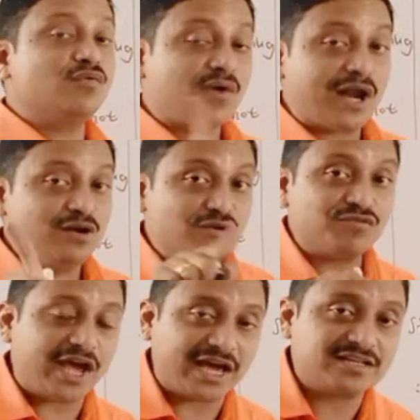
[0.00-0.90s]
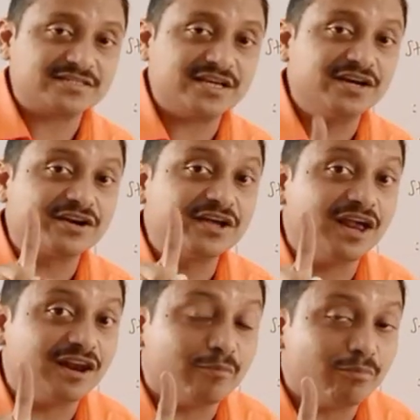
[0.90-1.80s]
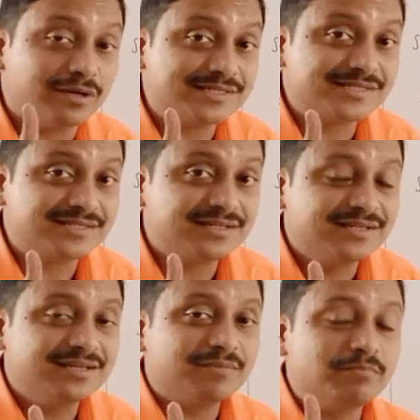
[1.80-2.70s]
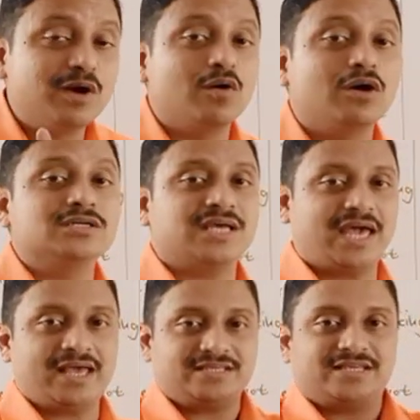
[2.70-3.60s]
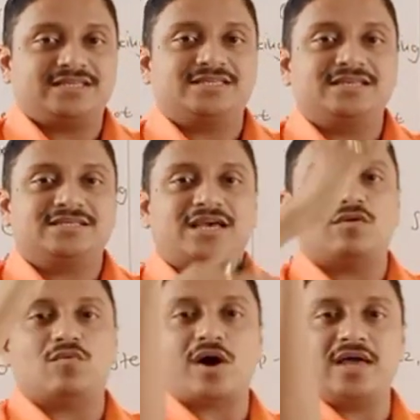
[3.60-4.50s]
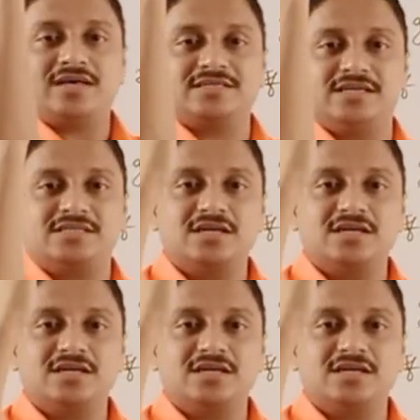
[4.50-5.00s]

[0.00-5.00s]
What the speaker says: value of x in real numbers. because x-axis and y-axis